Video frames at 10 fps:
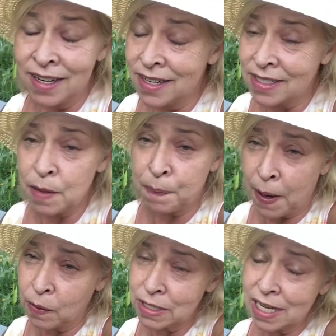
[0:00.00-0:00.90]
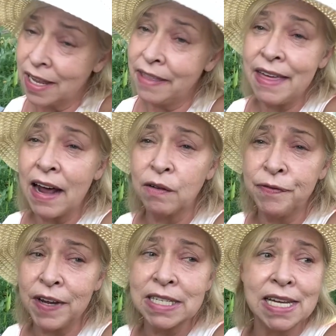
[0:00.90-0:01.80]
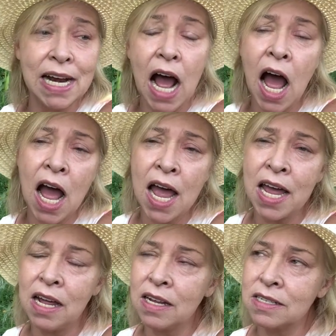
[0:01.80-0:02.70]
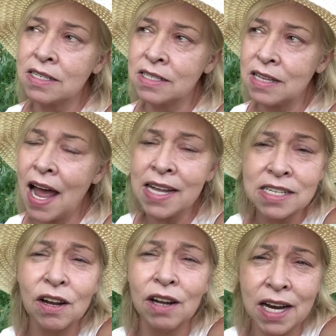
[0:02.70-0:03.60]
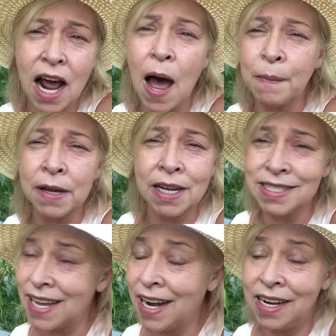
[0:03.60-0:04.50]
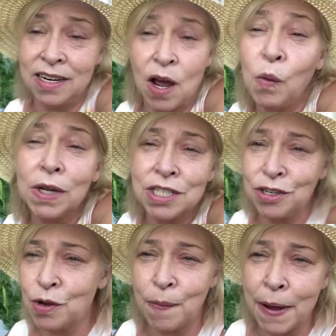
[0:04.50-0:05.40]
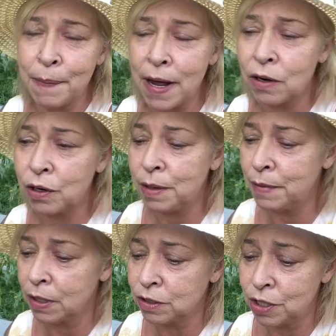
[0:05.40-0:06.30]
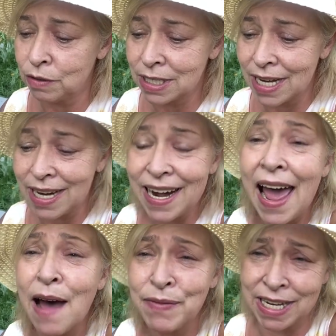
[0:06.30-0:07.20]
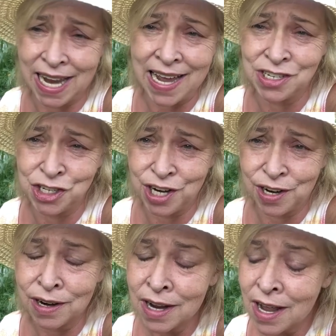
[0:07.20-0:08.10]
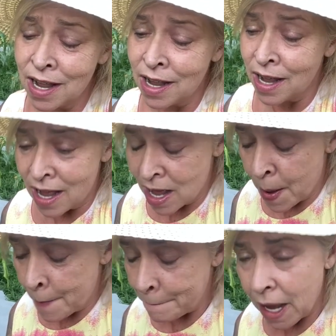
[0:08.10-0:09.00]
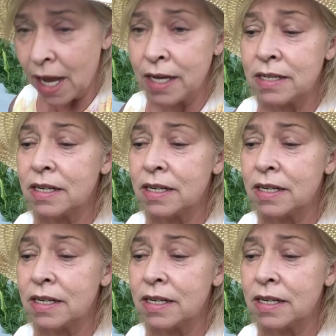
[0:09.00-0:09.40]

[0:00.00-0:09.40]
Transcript: supposedly that'll fix it. I had to look it up because I didn't know what to do about powdery mildew because I didn't have it last year. But